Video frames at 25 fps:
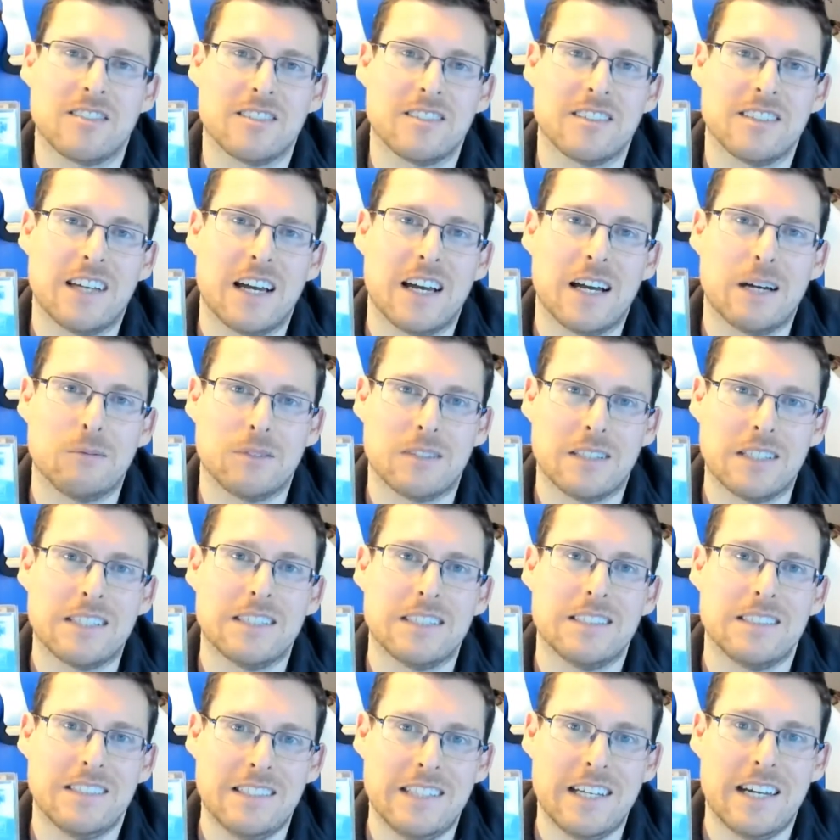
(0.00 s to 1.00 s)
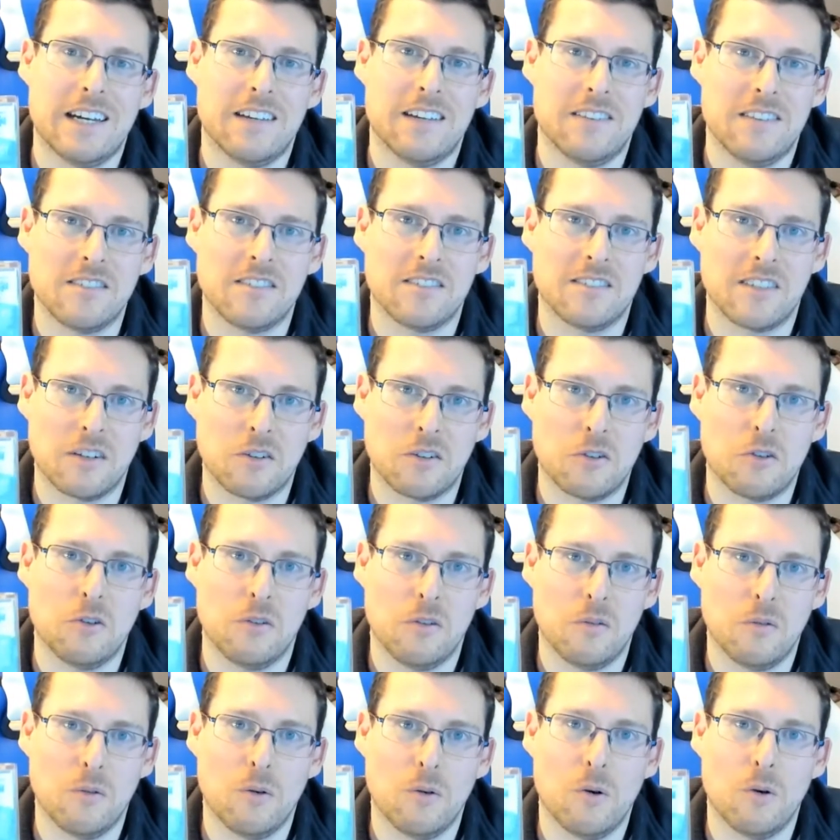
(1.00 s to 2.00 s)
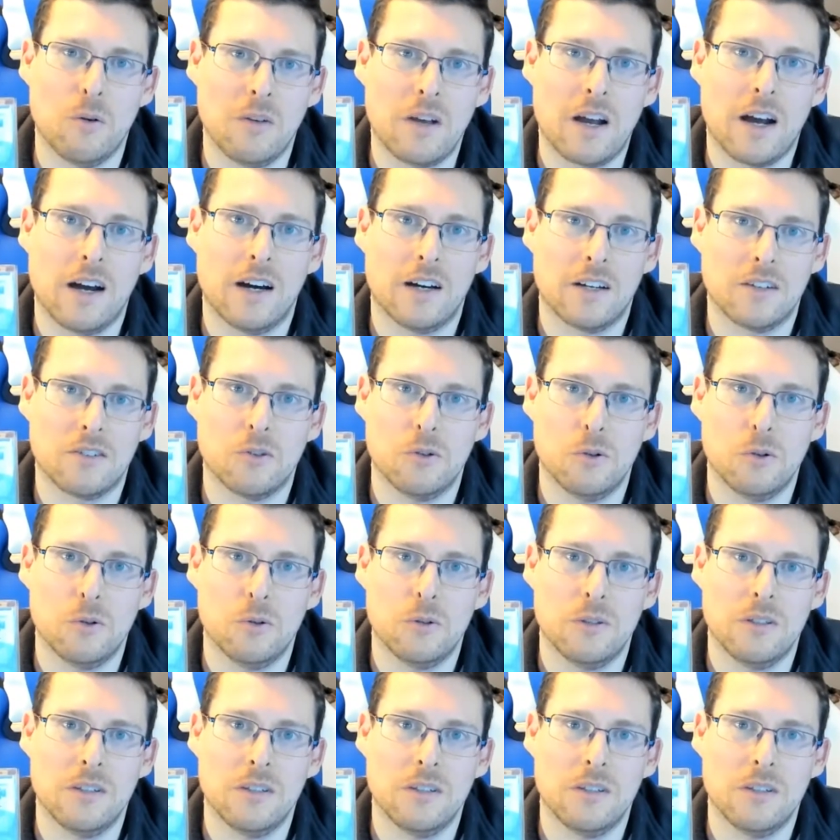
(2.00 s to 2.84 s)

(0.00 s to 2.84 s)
I was like, yeah, this is a good cart to own.